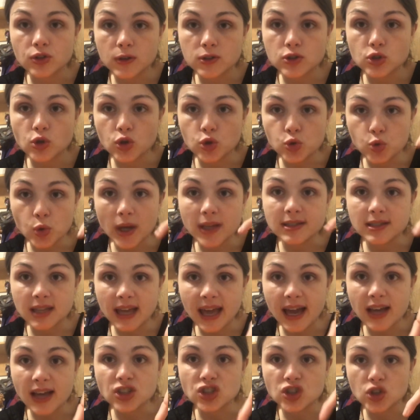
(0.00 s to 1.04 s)
so you guys can
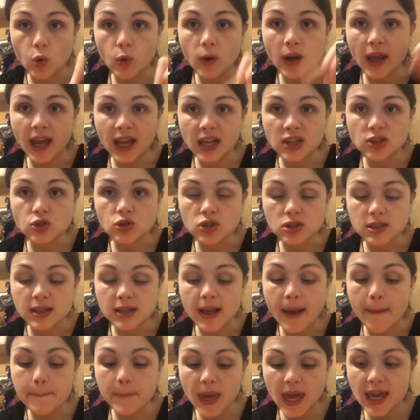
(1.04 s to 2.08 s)
actually go to Angel's
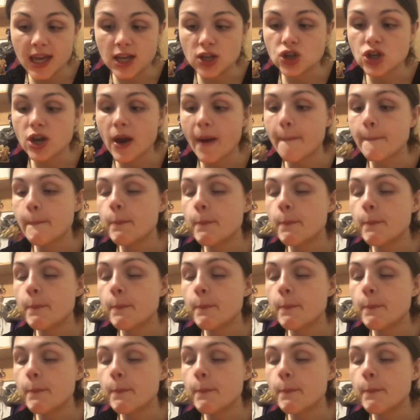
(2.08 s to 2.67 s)
page